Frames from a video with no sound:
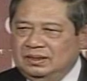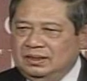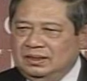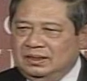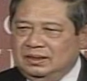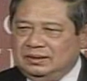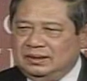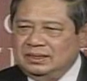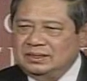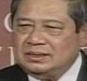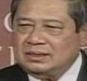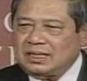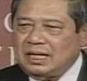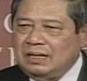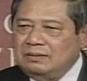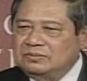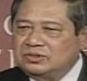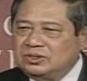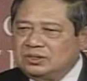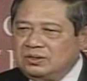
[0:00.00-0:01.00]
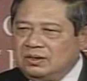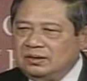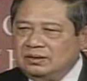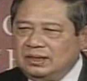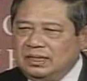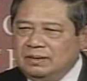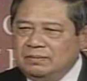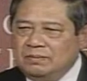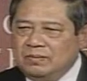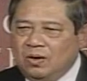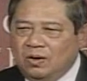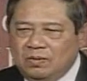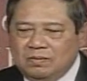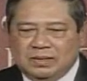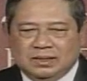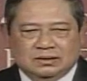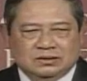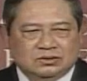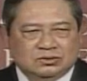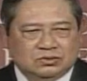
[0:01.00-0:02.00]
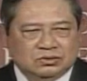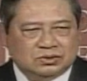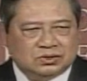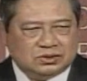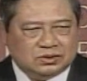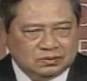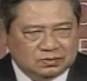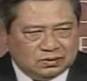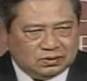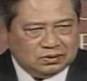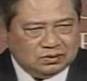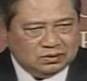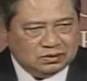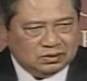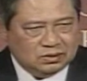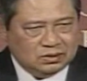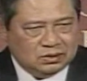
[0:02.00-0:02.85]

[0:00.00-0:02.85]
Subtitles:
This comes not a moment too soon,